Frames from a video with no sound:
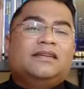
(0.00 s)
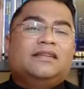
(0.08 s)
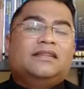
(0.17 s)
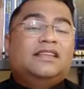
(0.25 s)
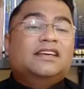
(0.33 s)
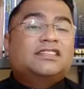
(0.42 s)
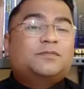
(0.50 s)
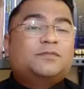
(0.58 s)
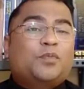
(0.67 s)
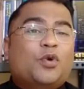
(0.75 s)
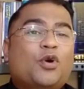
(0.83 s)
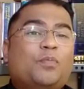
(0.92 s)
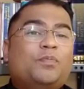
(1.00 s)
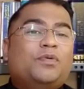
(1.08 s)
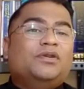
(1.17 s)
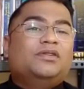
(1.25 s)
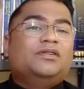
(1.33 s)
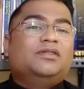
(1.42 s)
this Pope
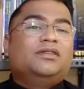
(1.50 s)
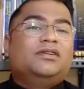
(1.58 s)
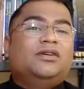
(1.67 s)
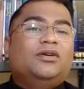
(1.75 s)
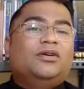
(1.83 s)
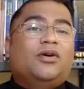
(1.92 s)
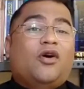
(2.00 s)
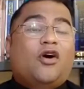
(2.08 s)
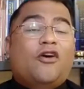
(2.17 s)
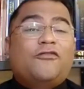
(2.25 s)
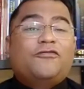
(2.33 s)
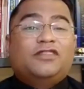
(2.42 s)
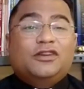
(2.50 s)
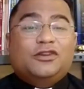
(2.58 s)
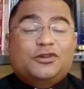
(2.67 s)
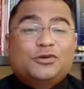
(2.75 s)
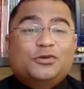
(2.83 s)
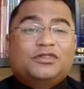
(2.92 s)
of the
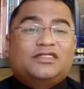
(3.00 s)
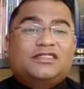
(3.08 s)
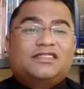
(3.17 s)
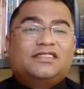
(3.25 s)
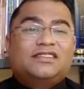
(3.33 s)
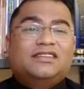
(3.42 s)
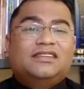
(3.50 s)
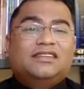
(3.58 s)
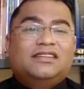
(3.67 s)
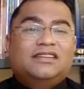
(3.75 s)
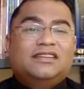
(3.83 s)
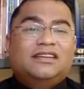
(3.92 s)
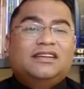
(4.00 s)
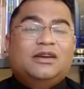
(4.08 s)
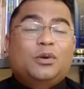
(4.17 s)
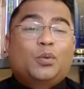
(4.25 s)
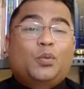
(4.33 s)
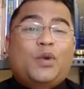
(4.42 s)
youth
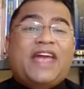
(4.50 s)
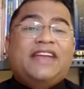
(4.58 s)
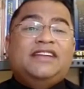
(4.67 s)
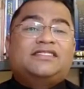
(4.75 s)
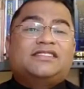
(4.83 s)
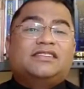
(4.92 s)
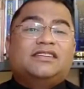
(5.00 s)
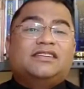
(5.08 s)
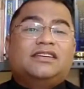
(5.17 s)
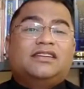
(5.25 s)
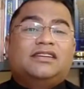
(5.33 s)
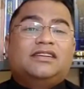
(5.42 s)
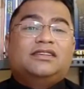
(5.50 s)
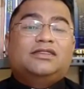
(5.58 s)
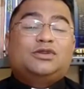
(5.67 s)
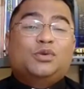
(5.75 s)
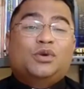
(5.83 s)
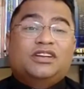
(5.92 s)
went
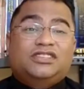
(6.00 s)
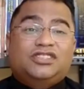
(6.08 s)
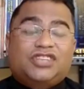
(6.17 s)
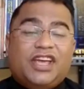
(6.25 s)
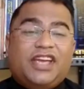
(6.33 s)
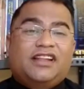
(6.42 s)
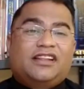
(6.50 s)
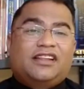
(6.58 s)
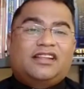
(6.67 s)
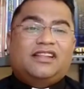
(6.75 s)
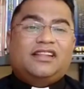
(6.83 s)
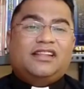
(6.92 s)
to a jail